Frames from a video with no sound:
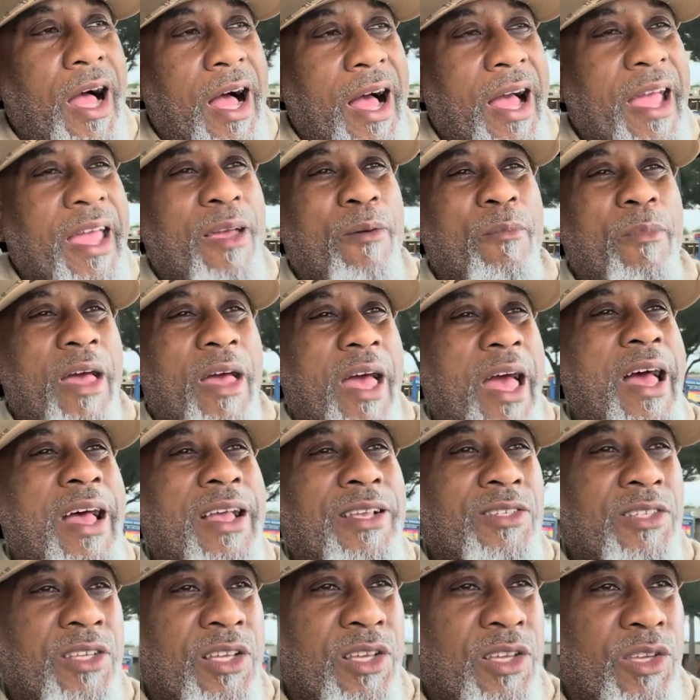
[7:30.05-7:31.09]
I am
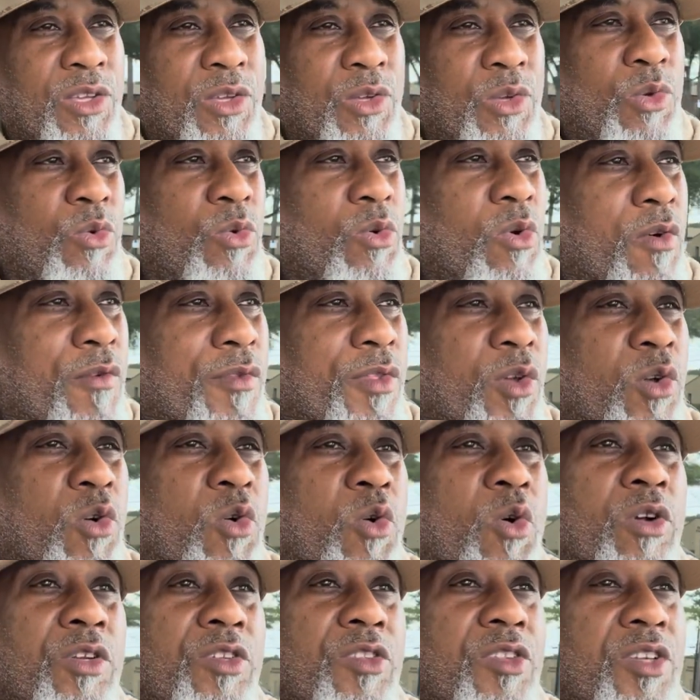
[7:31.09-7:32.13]
asking you, over the
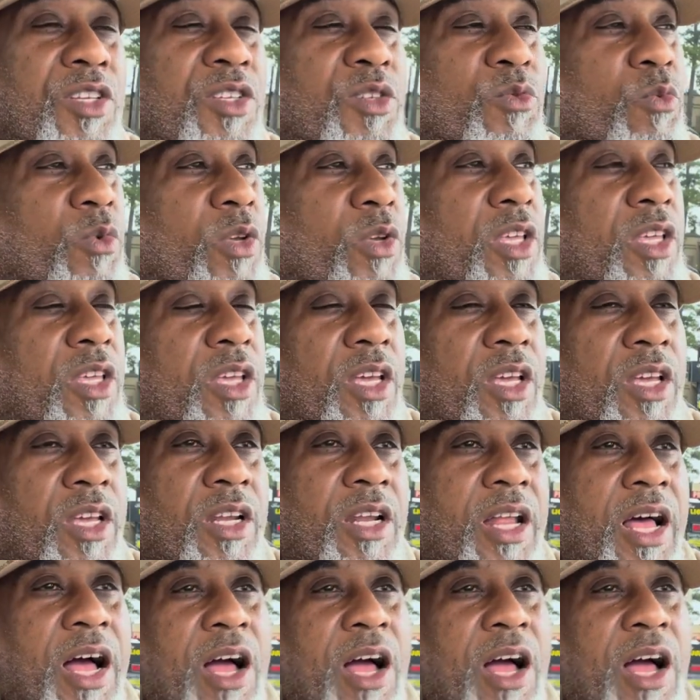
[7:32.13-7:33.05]
course of this weekend,